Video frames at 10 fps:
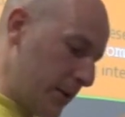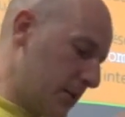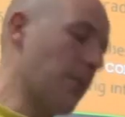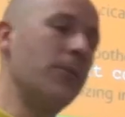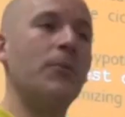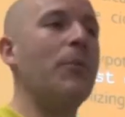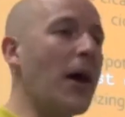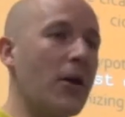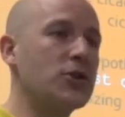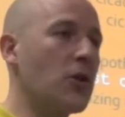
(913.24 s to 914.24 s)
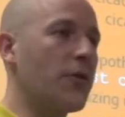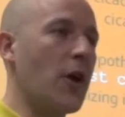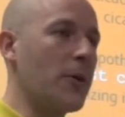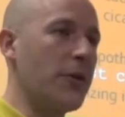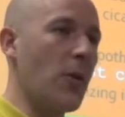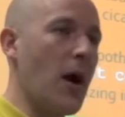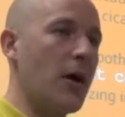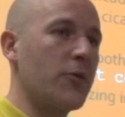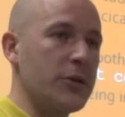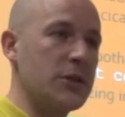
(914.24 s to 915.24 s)
some biological phenomena in the
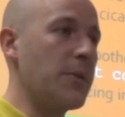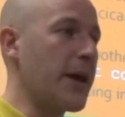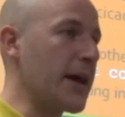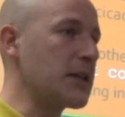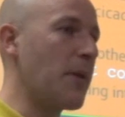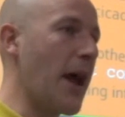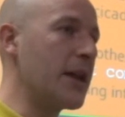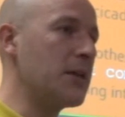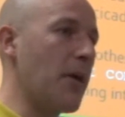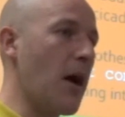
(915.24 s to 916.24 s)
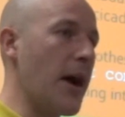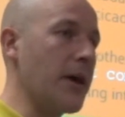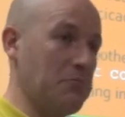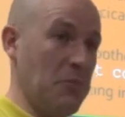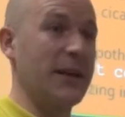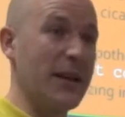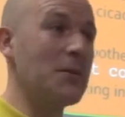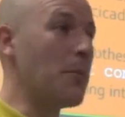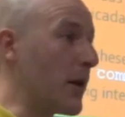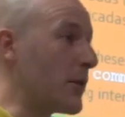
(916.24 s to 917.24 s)
world which is being explained by a
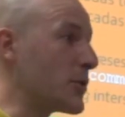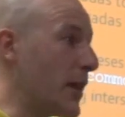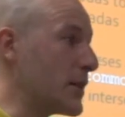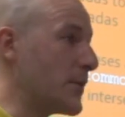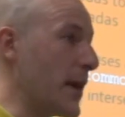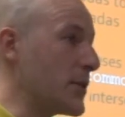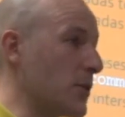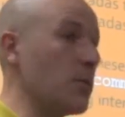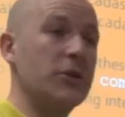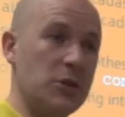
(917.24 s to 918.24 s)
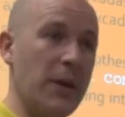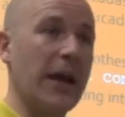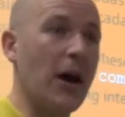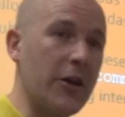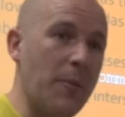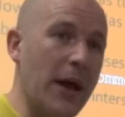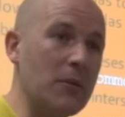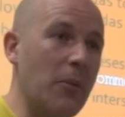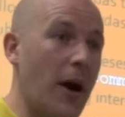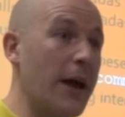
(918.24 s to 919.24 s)
decent biological explanation, which is being
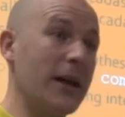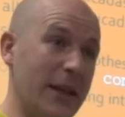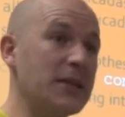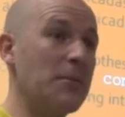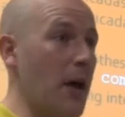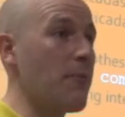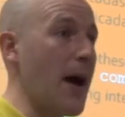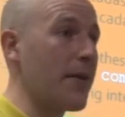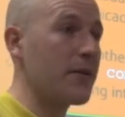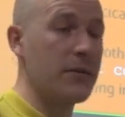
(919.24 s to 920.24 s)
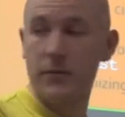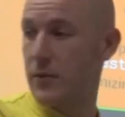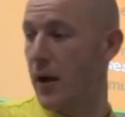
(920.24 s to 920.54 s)
underpinned by a decent bit of maths.